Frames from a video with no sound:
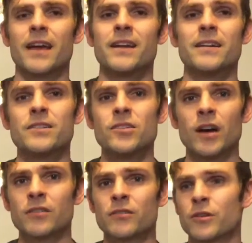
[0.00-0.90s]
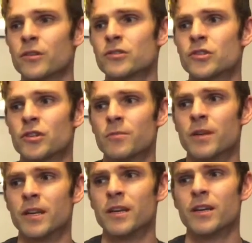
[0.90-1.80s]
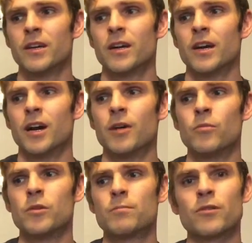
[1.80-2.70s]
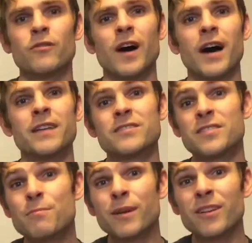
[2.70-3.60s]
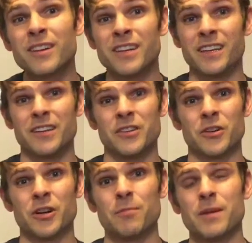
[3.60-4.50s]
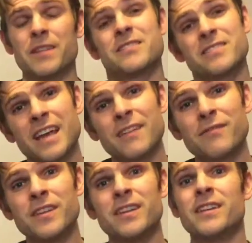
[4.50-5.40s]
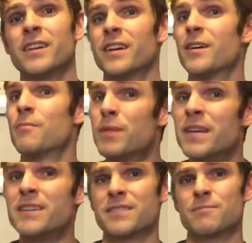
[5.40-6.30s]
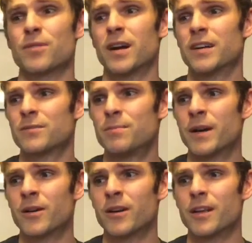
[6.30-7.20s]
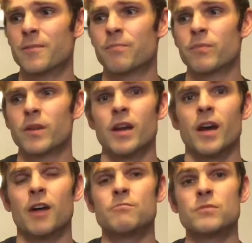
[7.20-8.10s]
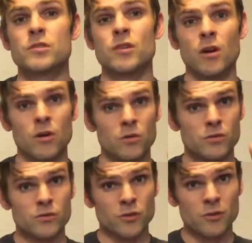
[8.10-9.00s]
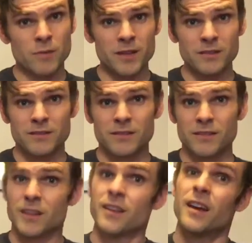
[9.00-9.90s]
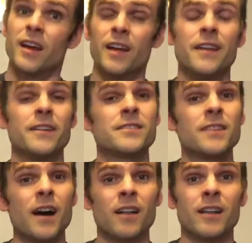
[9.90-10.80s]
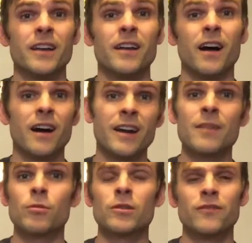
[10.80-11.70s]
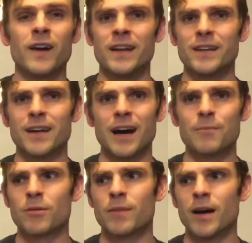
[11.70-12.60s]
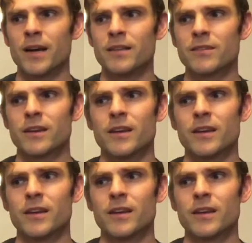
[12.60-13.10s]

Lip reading: and industrial Germany would provide stability in Europe and safety, peace, and prosperity. So Truman and Stalin, unable to find compromise,